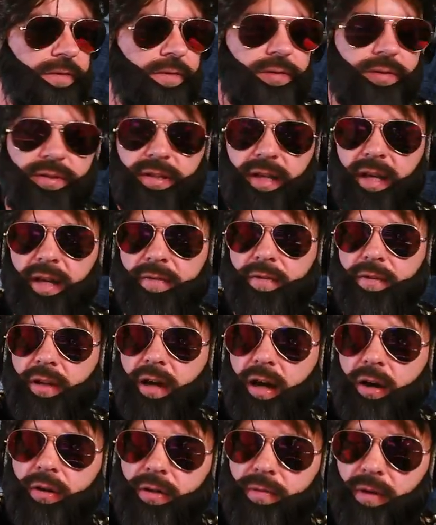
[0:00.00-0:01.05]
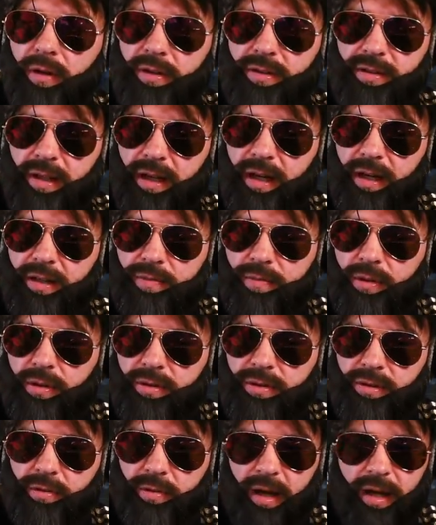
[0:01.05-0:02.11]
to say for now, it
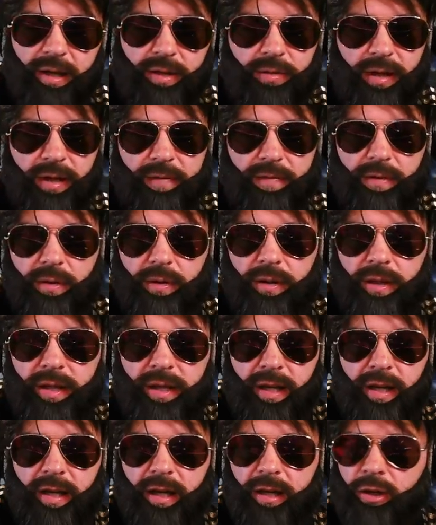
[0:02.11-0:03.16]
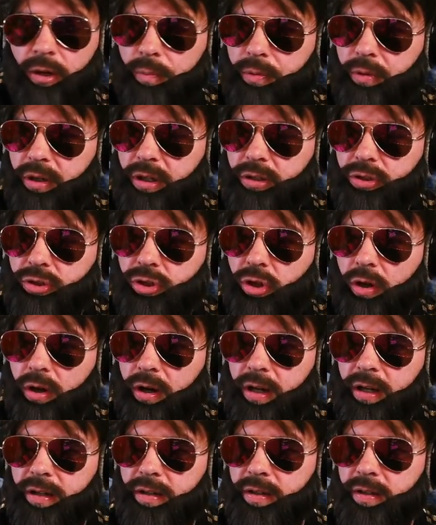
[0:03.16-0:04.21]
was great to have you all here. I hope you
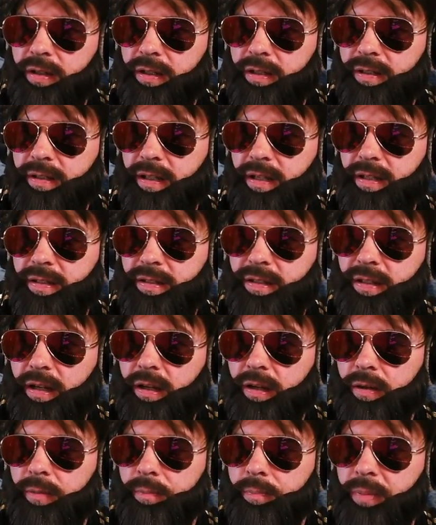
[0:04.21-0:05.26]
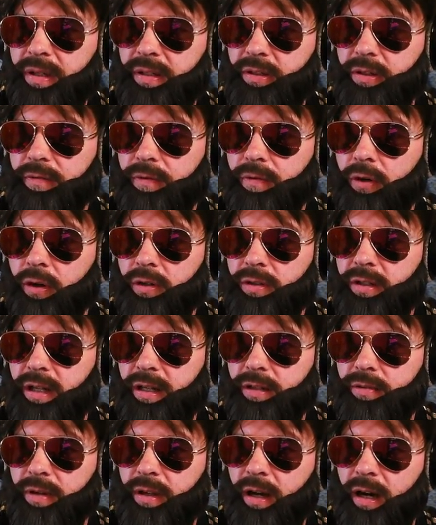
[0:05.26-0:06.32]
enjoyed this piece of
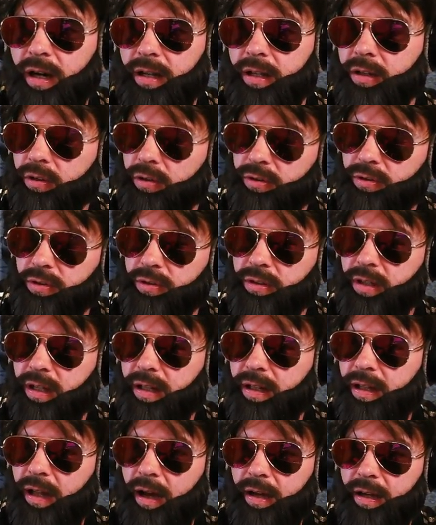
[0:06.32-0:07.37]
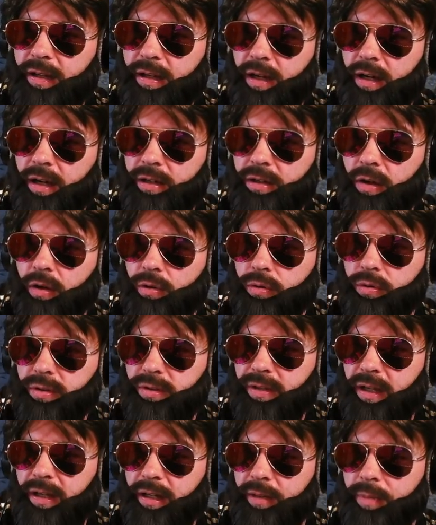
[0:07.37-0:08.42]
content regarding also the Lionheart
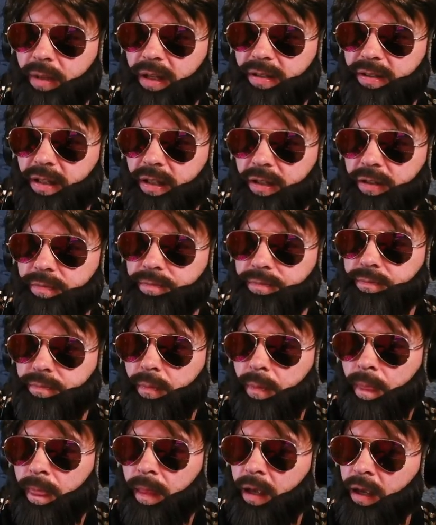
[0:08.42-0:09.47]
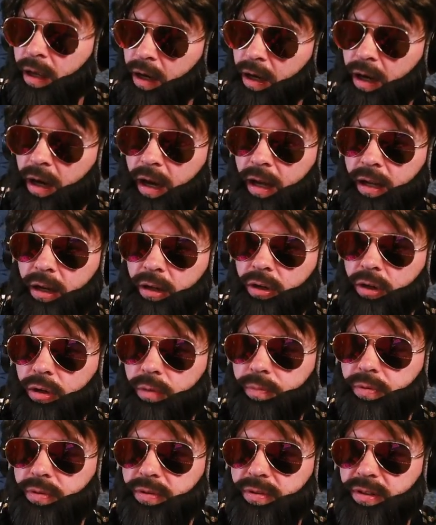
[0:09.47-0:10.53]
Crusader Blessing. And I
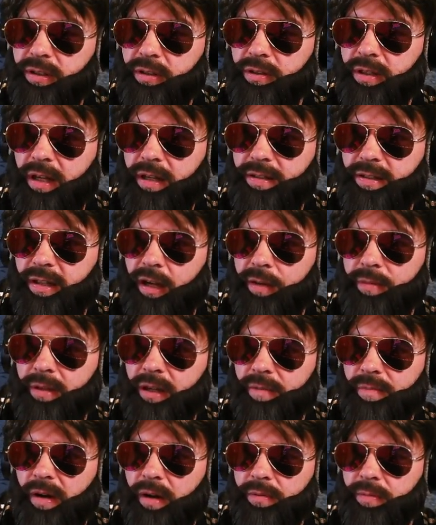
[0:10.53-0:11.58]
hope to see you next time here at Mom's